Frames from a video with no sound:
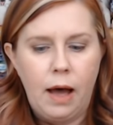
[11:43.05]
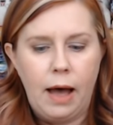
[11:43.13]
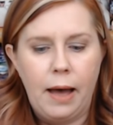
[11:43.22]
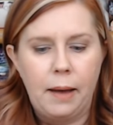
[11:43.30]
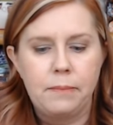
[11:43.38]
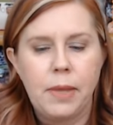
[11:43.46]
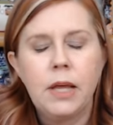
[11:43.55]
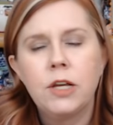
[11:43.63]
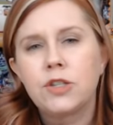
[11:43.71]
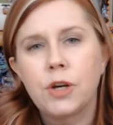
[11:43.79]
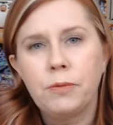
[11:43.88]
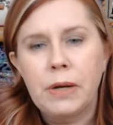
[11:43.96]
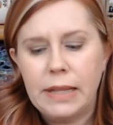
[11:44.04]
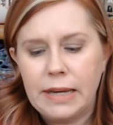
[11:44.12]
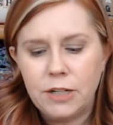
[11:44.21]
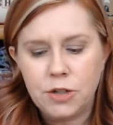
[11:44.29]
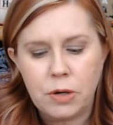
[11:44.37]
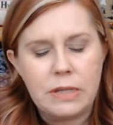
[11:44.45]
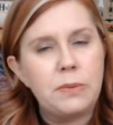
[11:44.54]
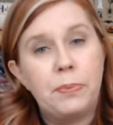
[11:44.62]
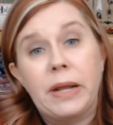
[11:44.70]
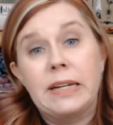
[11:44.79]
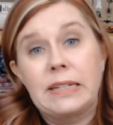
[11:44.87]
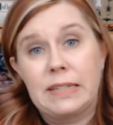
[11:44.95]
Um, so I really enjoyed
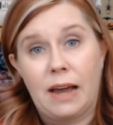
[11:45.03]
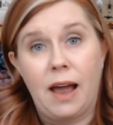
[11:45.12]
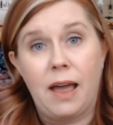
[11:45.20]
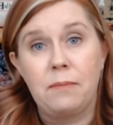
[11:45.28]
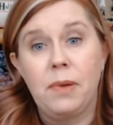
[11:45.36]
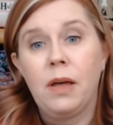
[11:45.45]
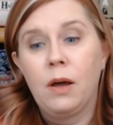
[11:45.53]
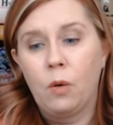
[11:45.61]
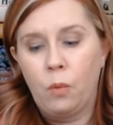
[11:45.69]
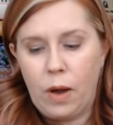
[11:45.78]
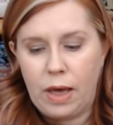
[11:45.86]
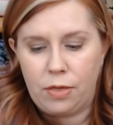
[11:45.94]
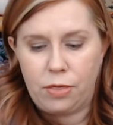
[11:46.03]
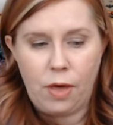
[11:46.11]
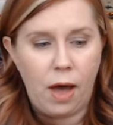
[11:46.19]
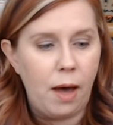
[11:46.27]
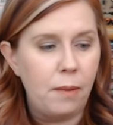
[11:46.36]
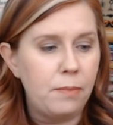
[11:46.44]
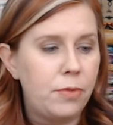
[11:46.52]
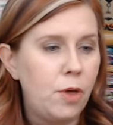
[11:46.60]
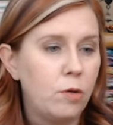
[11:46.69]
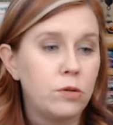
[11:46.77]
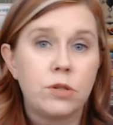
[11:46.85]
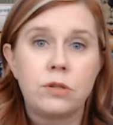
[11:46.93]
spending time with um,
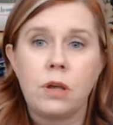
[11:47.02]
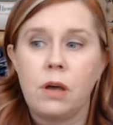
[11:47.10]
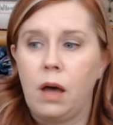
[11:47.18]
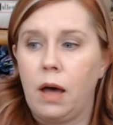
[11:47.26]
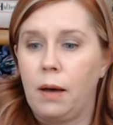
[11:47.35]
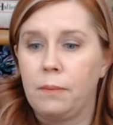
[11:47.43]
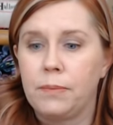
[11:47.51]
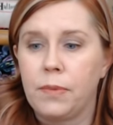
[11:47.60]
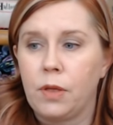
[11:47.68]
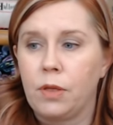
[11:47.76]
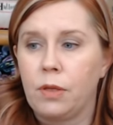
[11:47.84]
those um,